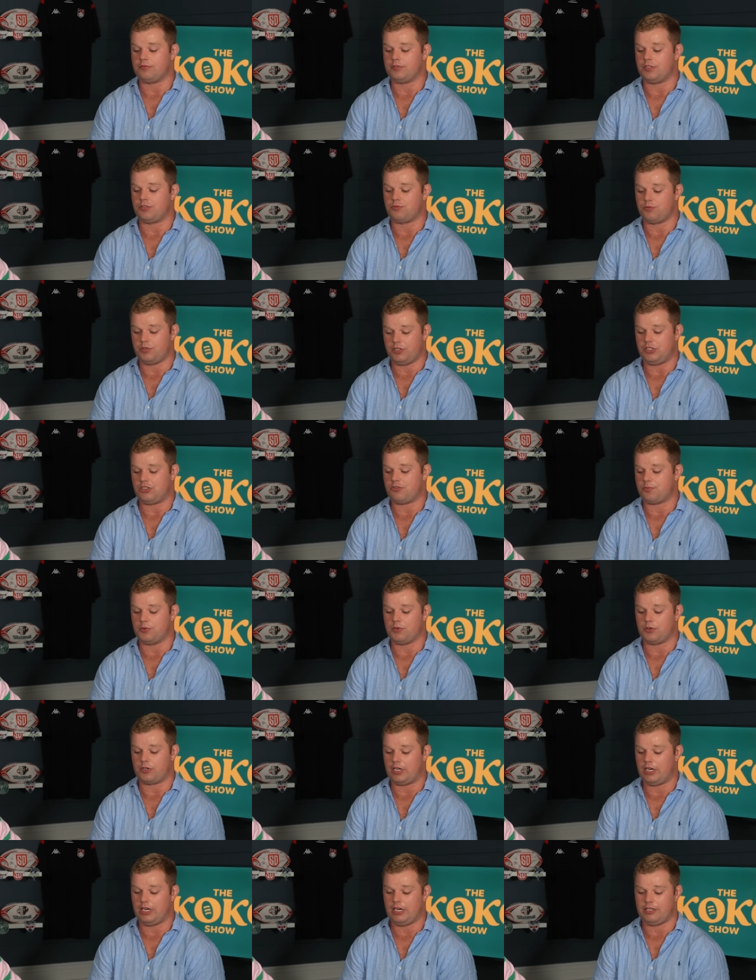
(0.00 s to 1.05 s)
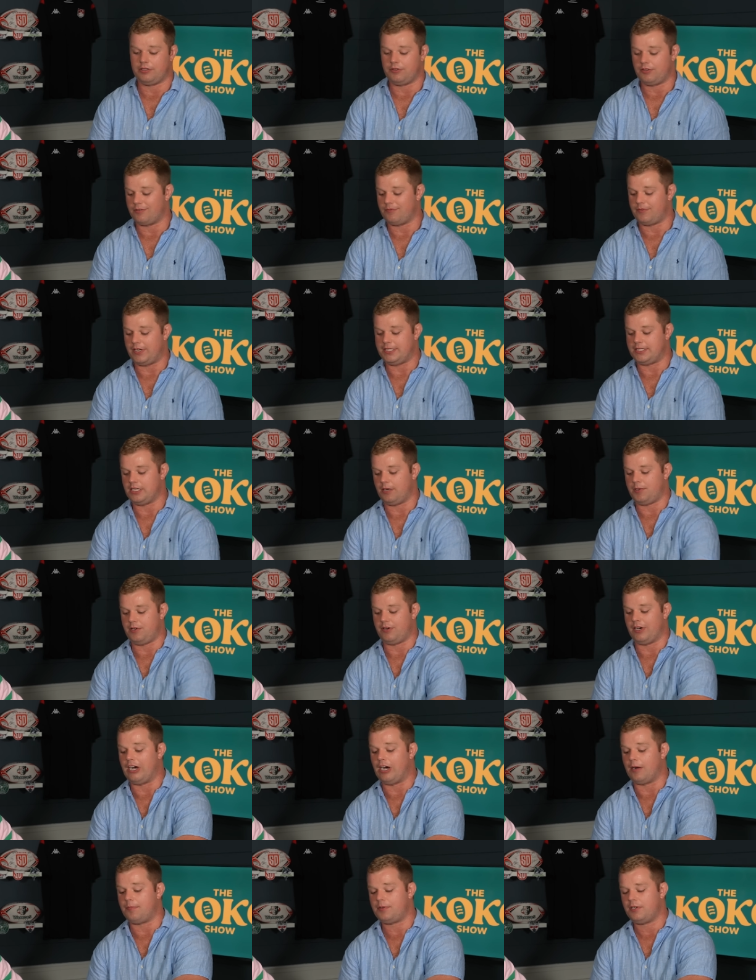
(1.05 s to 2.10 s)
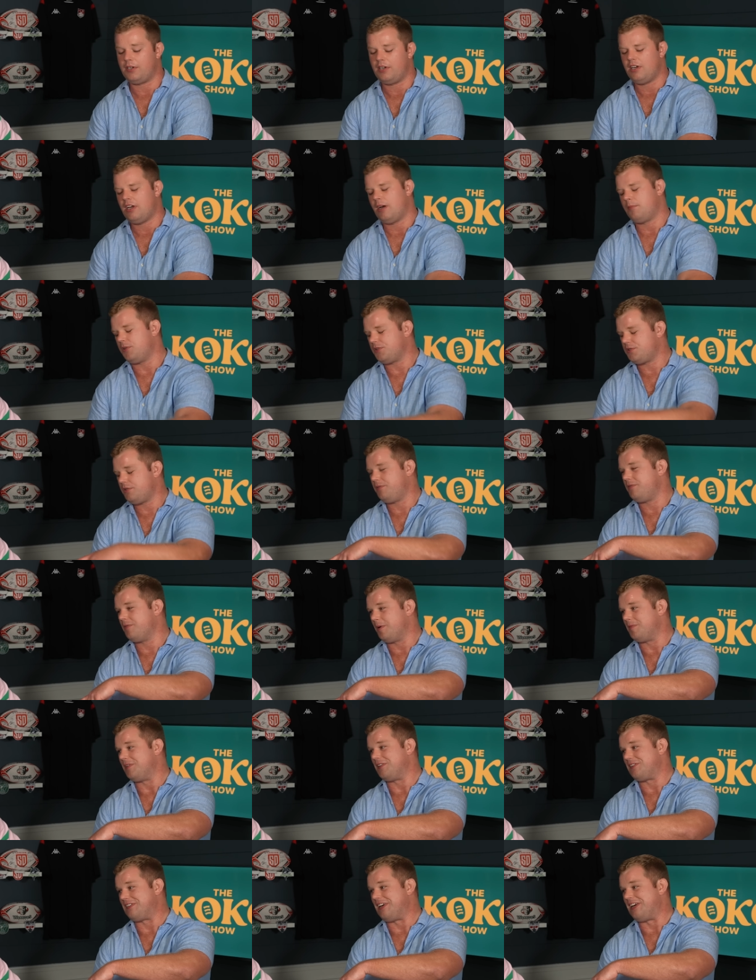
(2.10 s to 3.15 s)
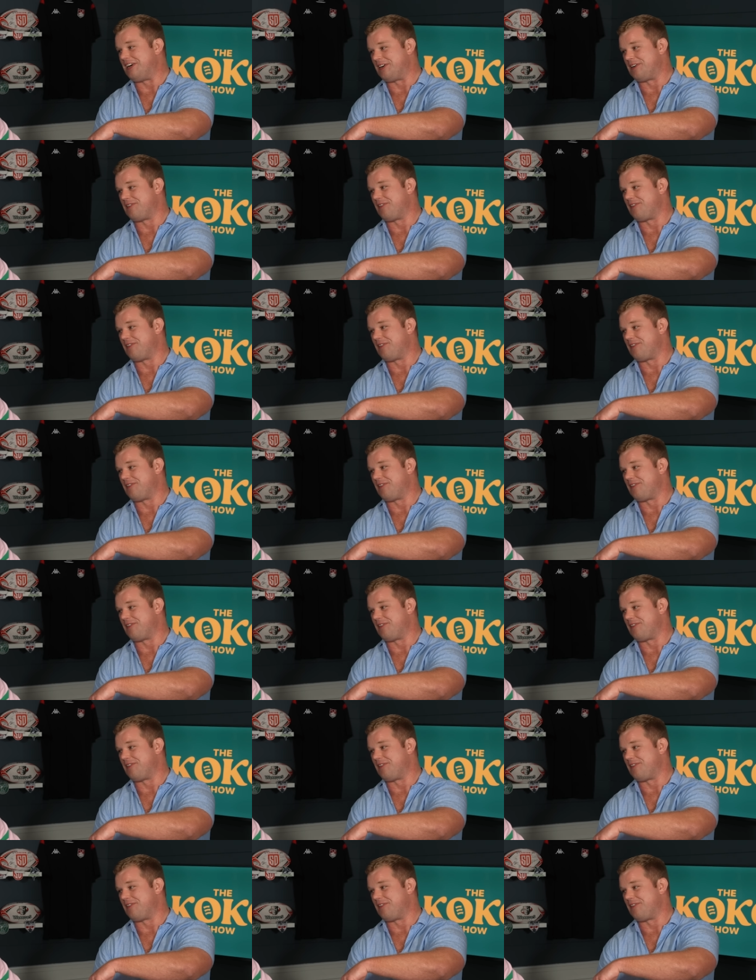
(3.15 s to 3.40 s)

this really small car. It was a VW up. I'm not sure if you remember the scene in